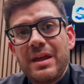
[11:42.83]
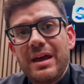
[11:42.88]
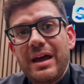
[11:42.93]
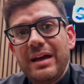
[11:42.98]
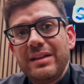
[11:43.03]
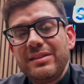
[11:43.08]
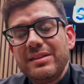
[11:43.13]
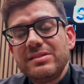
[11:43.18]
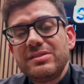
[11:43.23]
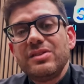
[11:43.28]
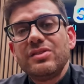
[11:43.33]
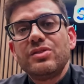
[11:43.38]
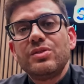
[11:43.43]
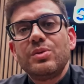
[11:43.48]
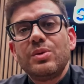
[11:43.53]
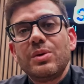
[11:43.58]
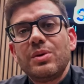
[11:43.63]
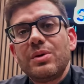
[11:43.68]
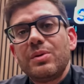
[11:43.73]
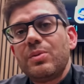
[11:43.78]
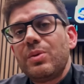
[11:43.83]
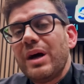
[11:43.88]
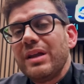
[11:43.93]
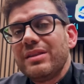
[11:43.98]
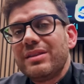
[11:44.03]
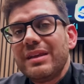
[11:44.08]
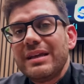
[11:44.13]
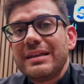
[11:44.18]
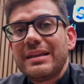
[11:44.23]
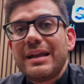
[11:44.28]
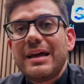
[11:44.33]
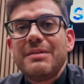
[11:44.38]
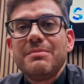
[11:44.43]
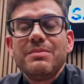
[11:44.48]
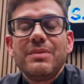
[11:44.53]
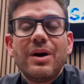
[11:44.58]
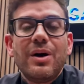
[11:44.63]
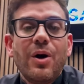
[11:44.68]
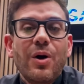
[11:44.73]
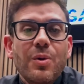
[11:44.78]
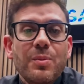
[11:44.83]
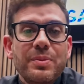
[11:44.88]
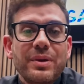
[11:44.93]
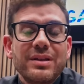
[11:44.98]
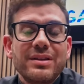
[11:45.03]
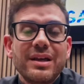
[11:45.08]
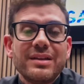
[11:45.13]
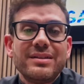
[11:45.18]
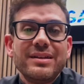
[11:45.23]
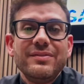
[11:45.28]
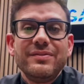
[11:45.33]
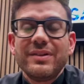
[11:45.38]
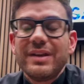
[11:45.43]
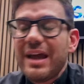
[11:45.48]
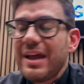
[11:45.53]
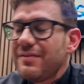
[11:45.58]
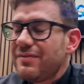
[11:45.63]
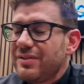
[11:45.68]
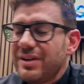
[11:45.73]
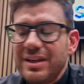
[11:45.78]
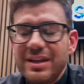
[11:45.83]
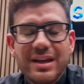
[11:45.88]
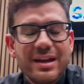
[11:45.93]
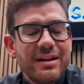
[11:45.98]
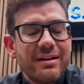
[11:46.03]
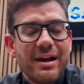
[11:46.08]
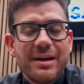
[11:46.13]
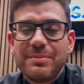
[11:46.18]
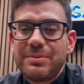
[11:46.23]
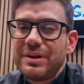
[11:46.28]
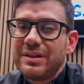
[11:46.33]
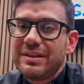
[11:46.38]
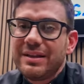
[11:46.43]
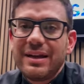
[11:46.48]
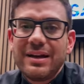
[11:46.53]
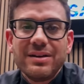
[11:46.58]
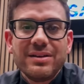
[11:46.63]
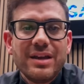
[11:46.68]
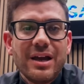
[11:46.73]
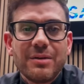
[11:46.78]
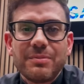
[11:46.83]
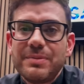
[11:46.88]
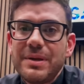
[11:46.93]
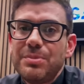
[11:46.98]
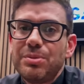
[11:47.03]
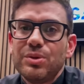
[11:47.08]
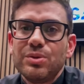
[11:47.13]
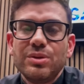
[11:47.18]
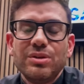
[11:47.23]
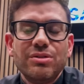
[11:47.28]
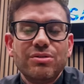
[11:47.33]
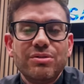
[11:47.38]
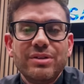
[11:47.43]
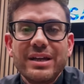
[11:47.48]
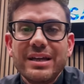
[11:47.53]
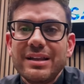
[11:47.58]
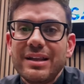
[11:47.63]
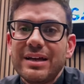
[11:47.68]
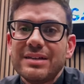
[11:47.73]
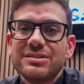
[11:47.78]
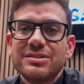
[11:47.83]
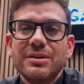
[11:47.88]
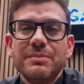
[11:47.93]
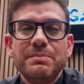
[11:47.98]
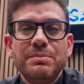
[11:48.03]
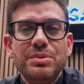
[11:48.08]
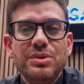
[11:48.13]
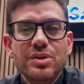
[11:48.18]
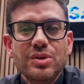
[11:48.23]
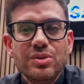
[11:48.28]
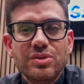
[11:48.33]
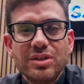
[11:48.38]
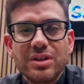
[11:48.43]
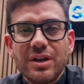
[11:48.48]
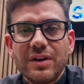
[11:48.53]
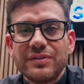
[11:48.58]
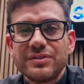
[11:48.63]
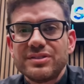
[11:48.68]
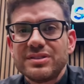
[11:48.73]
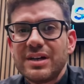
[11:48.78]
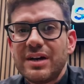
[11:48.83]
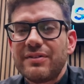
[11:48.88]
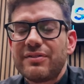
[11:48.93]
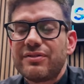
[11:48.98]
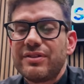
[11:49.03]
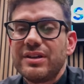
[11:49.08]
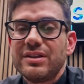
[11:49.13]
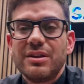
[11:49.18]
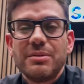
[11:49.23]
And this is one thing that I'm hoping that even every year I pray that our young people will realize the beauty of suffering,